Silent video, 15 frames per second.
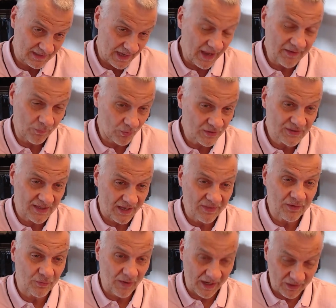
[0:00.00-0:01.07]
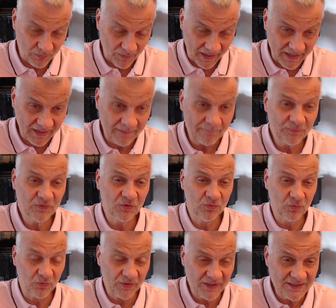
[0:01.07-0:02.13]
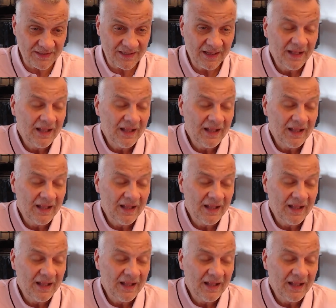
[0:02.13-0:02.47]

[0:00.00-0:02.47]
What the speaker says: I would say, the right way to do this.